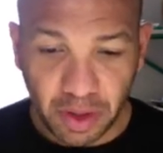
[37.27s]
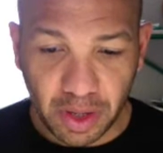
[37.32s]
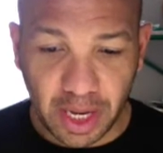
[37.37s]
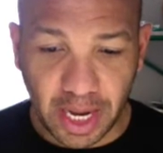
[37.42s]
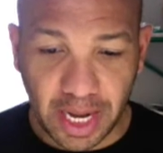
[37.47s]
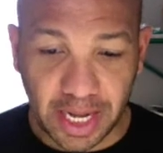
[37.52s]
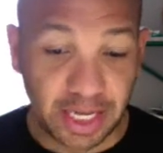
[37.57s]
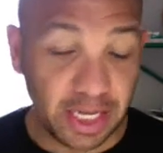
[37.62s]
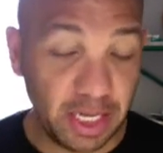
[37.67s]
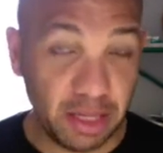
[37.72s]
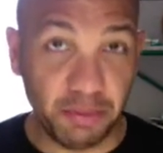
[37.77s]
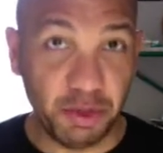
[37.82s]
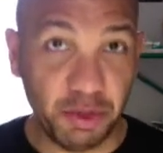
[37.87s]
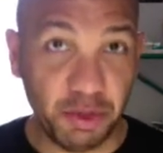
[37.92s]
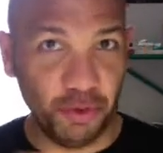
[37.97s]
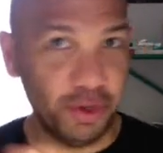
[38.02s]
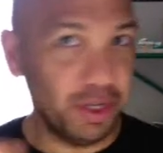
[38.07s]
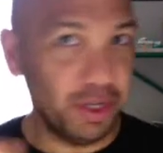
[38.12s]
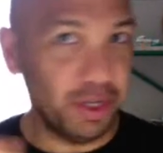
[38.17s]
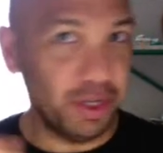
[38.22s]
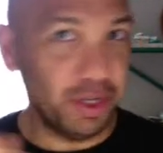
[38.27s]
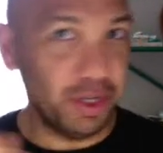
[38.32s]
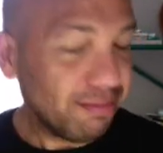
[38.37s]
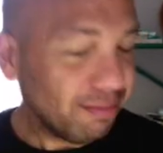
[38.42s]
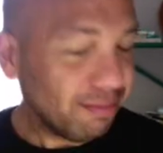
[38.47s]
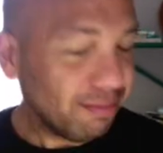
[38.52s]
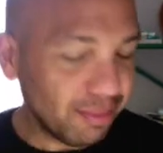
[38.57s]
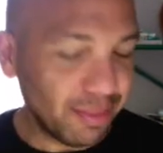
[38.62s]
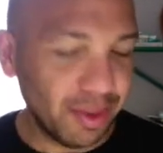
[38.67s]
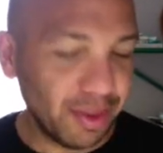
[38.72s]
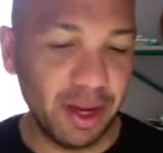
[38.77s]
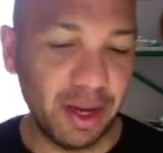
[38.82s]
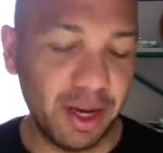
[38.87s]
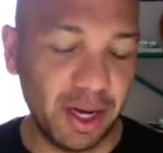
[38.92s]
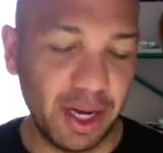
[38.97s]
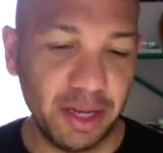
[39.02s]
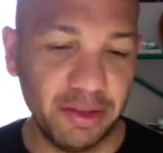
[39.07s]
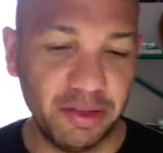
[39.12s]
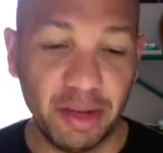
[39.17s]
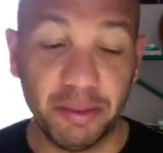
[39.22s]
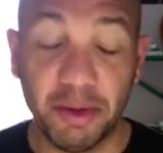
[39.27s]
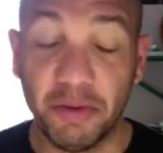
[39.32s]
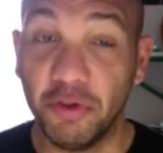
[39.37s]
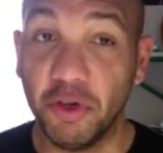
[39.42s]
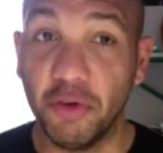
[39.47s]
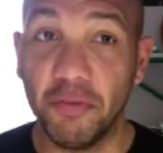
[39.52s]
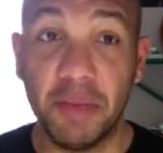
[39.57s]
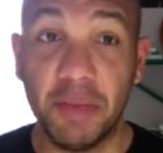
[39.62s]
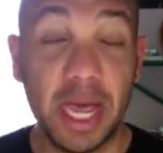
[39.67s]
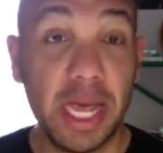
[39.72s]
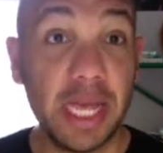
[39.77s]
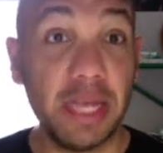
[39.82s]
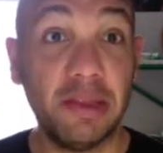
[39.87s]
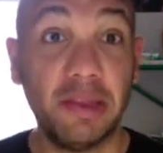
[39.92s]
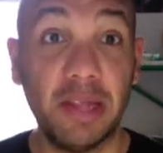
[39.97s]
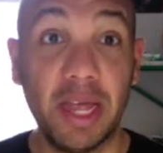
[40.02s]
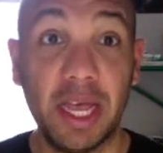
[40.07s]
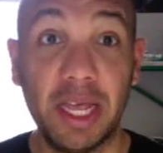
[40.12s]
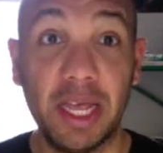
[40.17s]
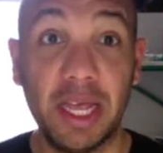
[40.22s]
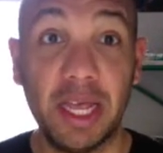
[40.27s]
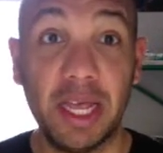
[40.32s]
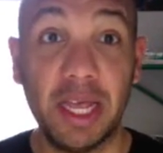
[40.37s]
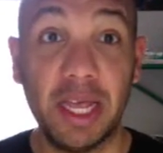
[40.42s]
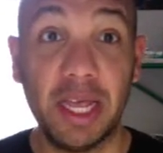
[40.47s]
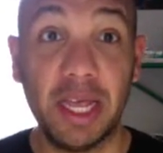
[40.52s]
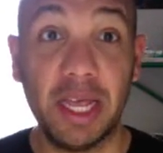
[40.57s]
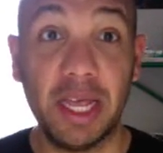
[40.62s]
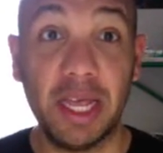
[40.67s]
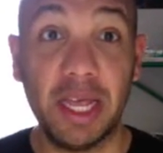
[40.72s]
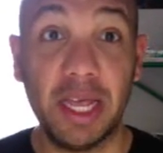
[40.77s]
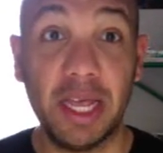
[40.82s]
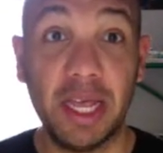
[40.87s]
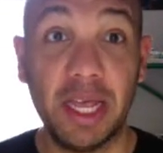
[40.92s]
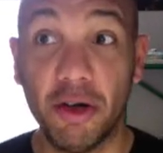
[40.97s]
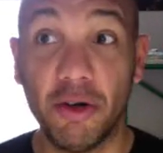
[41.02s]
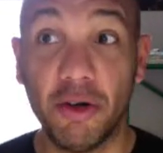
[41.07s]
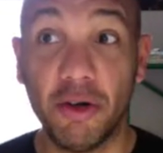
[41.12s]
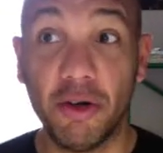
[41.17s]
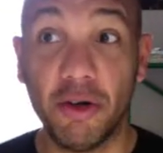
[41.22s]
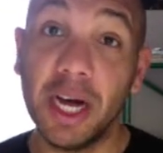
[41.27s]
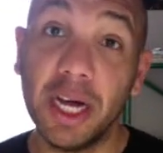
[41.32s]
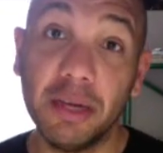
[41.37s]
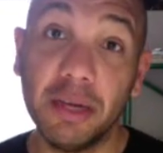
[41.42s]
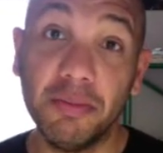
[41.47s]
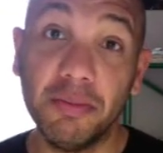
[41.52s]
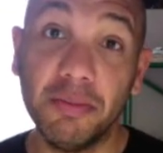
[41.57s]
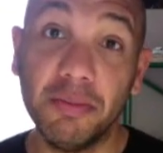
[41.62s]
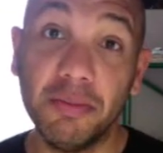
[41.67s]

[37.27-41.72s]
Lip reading: and in between. Some of you may stay handmade the whole time.